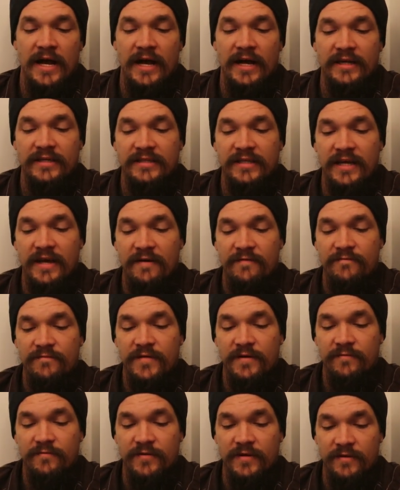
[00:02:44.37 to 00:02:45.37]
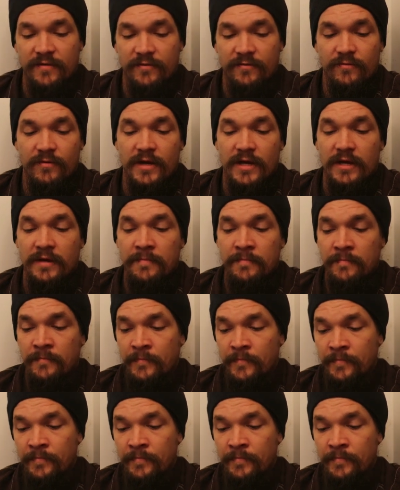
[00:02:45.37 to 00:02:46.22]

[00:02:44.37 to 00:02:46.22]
Isaiah 53.